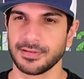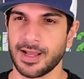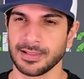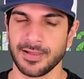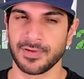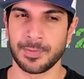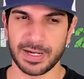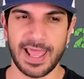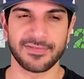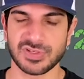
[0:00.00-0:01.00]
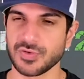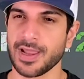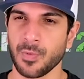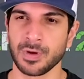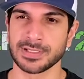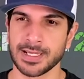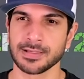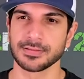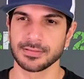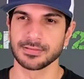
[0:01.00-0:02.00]
I love it. I'm going to have to try it one
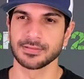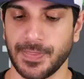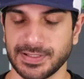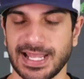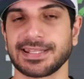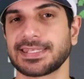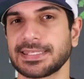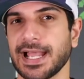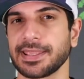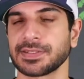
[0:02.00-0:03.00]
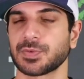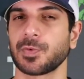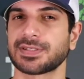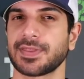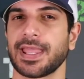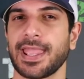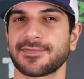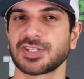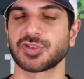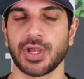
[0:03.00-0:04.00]
day. The Tennessee Titans went to the
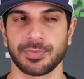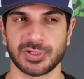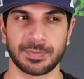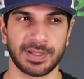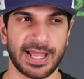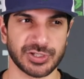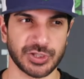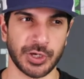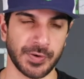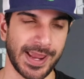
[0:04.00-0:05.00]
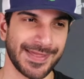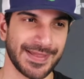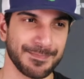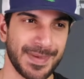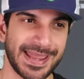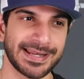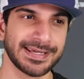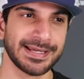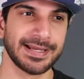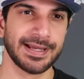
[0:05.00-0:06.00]
AFC Championship last year, and they
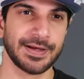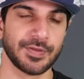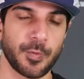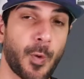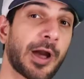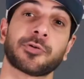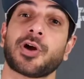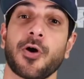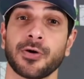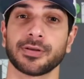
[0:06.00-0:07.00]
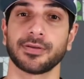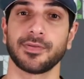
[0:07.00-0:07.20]
made the wild card.